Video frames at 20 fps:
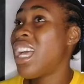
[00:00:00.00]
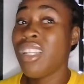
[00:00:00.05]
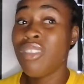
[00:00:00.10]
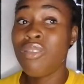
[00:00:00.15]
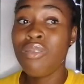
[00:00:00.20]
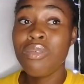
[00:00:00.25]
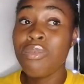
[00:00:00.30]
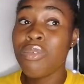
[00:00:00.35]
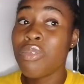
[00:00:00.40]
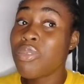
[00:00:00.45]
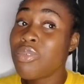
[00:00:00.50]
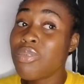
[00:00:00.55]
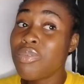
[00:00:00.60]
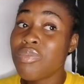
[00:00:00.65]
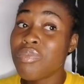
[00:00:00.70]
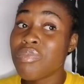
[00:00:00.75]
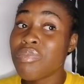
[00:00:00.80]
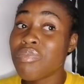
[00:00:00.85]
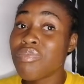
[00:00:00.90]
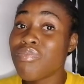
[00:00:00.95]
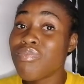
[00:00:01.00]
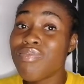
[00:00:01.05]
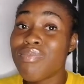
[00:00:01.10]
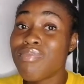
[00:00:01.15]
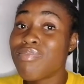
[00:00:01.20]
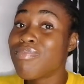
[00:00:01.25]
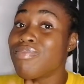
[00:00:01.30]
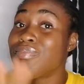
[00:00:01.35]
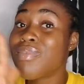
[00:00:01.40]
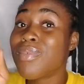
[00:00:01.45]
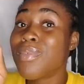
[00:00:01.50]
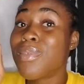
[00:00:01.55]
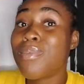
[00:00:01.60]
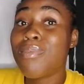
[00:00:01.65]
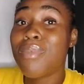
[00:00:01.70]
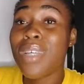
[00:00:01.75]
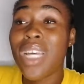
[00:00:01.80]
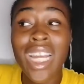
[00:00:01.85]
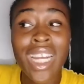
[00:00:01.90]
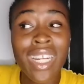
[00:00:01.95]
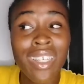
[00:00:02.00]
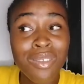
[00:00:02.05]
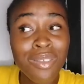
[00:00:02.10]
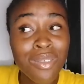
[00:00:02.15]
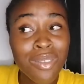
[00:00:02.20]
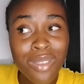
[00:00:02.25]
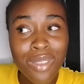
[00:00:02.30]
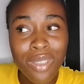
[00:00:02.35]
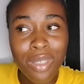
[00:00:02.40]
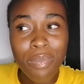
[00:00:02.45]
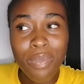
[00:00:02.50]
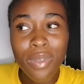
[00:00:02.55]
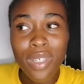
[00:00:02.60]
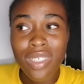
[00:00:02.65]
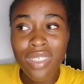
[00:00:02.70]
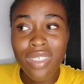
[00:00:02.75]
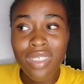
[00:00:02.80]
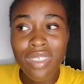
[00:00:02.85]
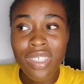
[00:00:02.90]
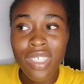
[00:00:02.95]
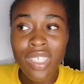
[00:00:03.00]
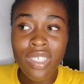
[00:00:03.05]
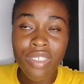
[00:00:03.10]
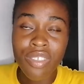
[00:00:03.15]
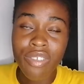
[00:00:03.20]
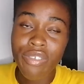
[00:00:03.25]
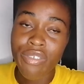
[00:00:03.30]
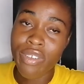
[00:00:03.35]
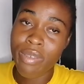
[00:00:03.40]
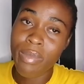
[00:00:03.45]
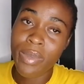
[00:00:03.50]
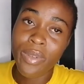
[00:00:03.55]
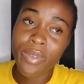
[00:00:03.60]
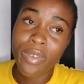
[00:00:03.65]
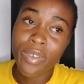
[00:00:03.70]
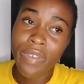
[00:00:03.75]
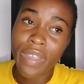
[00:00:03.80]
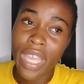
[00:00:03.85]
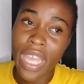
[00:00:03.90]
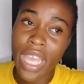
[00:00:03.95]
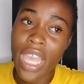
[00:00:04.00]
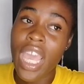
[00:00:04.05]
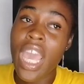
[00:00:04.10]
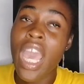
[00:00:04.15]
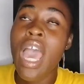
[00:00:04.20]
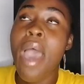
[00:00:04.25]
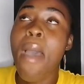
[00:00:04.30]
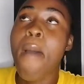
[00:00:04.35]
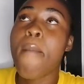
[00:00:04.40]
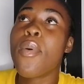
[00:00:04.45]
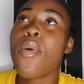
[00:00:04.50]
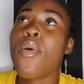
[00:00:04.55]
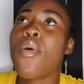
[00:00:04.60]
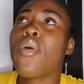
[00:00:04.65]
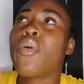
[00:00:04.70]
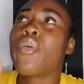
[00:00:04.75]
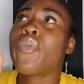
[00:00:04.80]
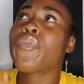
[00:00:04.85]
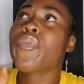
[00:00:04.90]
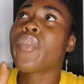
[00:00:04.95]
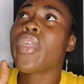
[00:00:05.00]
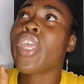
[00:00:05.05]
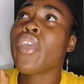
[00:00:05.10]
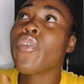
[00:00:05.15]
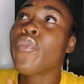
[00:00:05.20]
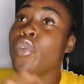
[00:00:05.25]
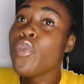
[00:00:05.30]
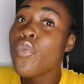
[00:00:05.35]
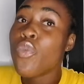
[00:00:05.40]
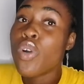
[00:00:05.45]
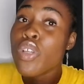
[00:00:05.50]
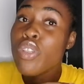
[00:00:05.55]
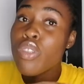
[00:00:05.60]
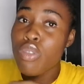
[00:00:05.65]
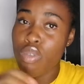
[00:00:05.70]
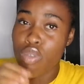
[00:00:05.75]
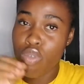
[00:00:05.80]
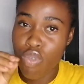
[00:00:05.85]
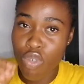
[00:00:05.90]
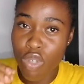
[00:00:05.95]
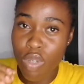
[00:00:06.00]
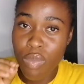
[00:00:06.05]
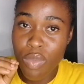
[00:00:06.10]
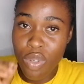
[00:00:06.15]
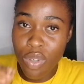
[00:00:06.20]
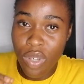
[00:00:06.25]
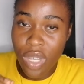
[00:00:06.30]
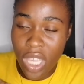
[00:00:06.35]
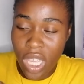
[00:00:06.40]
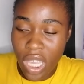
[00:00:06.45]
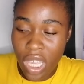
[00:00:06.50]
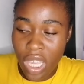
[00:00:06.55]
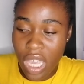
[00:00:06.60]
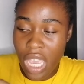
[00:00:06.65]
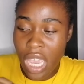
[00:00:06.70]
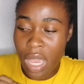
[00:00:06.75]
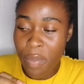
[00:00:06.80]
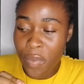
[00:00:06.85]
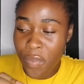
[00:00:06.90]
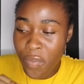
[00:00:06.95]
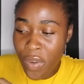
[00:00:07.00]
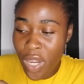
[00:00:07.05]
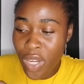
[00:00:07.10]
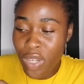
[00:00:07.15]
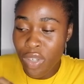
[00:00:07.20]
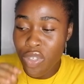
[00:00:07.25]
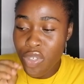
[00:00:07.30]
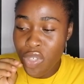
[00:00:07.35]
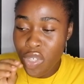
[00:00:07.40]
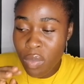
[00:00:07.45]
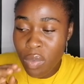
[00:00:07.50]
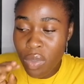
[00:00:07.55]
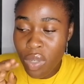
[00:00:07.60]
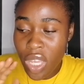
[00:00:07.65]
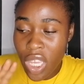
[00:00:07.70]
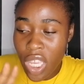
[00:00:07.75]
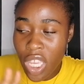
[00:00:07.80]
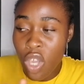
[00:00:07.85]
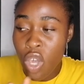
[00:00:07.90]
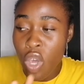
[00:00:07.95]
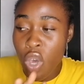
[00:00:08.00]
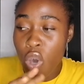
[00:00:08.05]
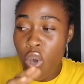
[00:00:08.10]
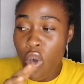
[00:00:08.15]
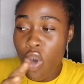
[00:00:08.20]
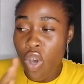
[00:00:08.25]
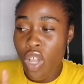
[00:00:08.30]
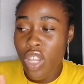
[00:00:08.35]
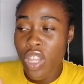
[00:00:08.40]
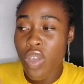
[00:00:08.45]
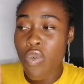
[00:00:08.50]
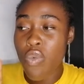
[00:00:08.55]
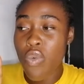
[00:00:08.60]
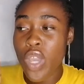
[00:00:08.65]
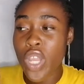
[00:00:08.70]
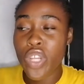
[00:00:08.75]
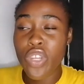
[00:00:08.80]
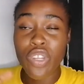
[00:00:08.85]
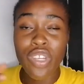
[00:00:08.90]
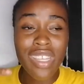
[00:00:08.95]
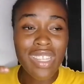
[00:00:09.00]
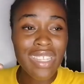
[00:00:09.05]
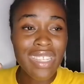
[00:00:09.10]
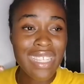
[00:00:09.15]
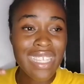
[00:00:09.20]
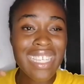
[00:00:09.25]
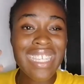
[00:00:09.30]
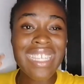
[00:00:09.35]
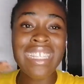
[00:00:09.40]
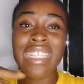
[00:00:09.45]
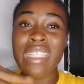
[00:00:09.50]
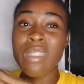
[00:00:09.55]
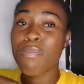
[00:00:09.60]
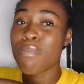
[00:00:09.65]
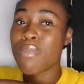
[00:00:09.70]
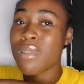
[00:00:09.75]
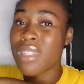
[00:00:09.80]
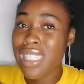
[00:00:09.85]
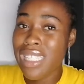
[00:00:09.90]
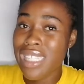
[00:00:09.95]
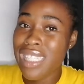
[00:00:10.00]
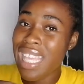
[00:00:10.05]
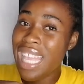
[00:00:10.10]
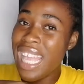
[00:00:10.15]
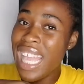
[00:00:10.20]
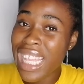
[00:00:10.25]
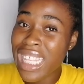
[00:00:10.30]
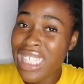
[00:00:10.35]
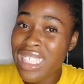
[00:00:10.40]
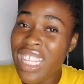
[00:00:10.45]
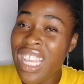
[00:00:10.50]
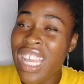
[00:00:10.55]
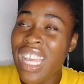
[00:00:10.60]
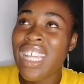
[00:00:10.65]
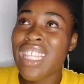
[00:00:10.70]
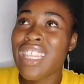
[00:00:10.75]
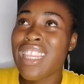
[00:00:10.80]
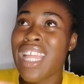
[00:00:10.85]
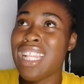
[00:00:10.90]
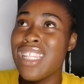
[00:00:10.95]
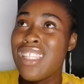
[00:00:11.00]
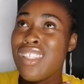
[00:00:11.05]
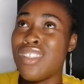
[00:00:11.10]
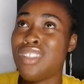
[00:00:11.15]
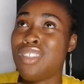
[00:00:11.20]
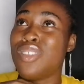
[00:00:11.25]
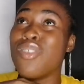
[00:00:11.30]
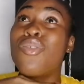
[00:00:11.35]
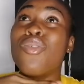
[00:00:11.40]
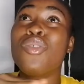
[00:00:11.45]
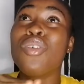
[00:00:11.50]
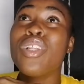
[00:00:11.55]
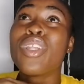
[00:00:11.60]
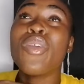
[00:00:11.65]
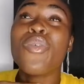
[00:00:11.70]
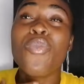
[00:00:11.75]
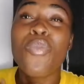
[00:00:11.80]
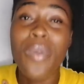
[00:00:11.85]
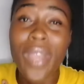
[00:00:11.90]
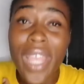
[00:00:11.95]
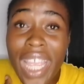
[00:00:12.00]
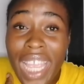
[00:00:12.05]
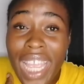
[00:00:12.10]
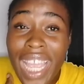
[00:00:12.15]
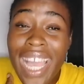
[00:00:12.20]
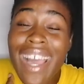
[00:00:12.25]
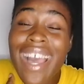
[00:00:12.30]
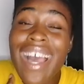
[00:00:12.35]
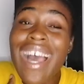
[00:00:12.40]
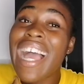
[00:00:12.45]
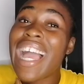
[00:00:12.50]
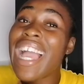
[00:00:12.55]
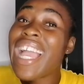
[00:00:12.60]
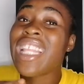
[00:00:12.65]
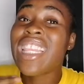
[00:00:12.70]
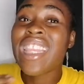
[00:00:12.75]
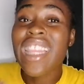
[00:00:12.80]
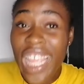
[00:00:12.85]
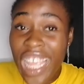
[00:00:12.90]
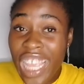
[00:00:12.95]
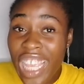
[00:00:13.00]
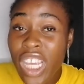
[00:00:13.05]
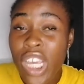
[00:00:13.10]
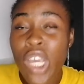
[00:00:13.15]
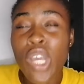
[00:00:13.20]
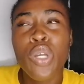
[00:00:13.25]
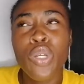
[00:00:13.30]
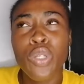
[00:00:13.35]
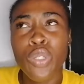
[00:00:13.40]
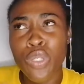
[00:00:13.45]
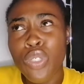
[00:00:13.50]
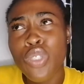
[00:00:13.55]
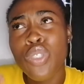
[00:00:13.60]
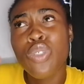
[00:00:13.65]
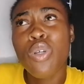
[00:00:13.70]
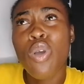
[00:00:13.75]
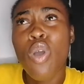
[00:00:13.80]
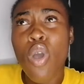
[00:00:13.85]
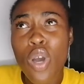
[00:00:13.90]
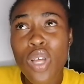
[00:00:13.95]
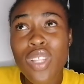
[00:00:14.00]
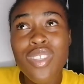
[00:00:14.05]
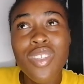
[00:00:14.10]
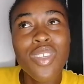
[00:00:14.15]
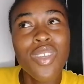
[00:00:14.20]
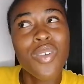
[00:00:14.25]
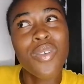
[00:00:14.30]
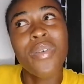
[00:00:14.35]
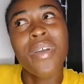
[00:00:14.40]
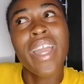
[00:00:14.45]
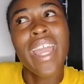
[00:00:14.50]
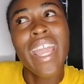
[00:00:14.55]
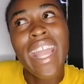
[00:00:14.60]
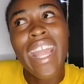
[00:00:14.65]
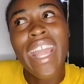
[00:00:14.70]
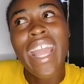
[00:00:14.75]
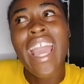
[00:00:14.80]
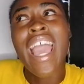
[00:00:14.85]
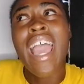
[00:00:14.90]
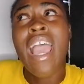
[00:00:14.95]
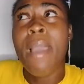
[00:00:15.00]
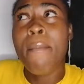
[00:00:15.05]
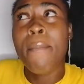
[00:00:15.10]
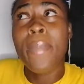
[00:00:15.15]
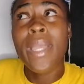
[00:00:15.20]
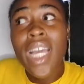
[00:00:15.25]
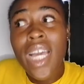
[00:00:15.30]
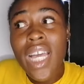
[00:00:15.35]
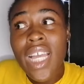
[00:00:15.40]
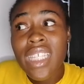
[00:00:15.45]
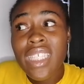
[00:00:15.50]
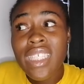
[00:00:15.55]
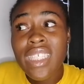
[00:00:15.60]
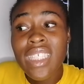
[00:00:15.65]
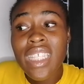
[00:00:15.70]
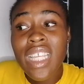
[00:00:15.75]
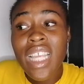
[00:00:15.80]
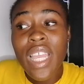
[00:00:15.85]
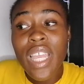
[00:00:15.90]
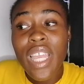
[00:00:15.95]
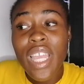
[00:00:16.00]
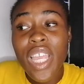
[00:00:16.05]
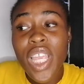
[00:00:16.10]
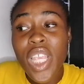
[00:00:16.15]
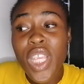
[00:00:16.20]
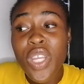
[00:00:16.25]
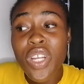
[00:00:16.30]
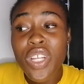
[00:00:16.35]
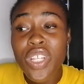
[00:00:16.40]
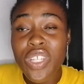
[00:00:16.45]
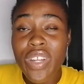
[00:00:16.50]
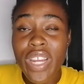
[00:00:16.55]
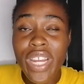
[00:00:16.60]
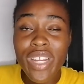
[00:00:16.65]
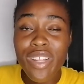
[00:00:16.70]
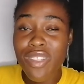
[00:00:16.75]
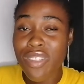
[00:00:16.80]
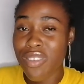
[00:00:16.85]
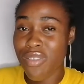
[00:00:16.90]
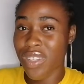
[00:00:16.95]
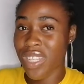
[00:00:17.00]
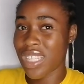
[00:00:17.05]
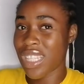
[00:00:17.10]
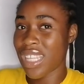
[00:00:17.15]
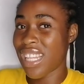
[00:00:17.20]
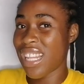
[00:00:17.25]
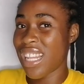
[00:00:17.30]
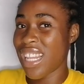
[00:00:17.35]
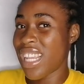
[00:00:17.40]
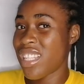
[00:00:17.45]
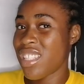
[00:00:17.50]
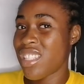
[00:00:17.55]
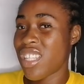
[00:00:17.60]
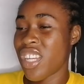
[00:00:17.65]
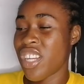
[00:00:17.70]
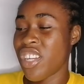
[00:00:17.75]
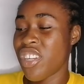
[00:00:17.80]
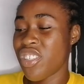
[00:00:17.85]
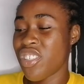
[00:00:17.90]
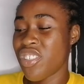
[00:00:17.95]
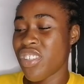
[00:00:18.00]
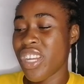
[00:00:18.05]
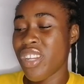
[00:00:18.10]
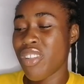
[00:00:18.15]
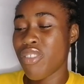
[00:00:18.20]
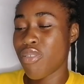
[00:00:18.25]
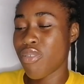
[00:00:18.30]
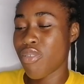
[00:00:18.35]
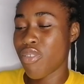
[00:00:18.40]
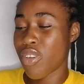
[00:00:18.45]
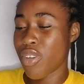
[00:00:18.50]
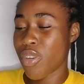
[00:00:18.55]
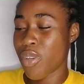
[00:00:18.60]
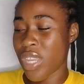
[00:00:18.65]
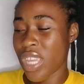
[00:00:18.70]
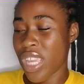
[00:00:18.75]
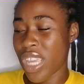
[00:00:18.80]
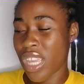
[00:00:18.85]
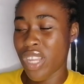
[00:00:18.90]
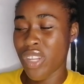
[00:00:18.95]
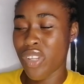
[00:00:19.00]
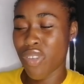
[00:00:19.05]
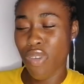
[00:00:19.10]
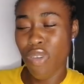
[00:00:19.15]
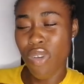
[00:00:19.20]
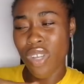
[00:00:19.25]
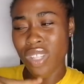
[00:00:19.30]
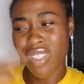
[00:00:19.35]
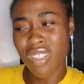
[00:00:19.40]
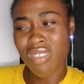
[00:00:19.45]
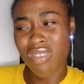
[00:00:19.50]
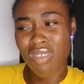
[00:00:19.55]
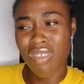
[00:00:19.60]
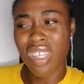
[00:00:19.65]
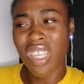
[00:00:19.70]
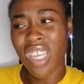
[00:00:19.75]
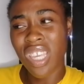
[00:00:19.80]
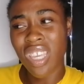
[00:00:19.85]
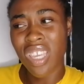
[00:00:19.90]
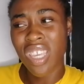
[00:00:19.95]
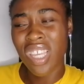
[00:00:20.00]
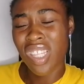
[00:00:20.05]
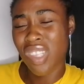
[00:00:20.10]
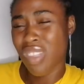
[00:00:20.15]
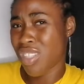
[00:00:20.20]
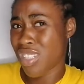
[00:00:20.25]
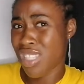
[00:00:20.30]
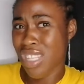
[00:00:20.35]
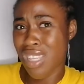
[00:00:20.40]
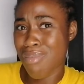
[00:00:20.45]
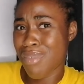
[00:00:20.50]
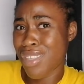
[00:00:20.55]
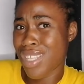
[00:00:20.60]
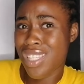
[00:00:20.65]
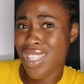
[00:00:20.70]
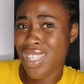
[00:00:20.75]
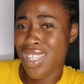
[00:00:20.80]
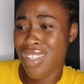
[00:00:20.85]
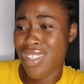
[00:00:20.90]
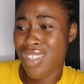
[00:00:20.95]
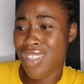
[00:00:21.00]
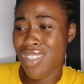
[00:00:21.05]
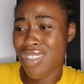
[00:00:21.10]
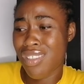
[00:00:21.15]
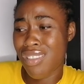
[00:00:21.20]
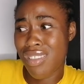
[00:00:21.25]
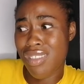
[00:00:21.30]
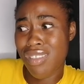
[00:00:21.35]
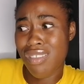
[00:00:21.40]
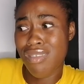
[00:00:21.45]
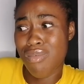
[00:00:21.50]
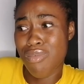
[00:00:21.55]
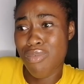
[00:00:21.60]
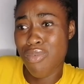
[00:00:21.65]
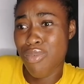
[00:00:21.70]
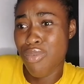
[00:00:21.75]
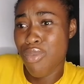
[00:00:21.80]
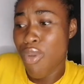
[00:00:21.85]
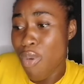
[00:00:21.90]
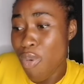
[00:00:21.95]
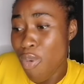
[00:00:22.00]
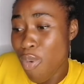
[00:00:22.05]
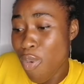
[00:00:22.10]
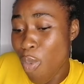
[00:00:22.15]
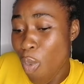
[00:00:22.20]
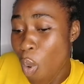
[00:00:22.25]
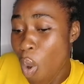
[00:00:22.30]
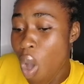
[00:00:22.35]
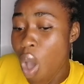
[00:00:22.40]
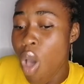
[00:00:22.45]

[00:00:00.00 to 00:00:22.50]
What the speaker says: I don't know. I don't support trimming your hair. But if you want to trim your hair, I prefer you trim your hair only when you're seeing split end. That is the only way I think you should cut your hair. Because you're trying to retain length and you're trying to grow your hair and you're cutting your hair. Does that make sense? No.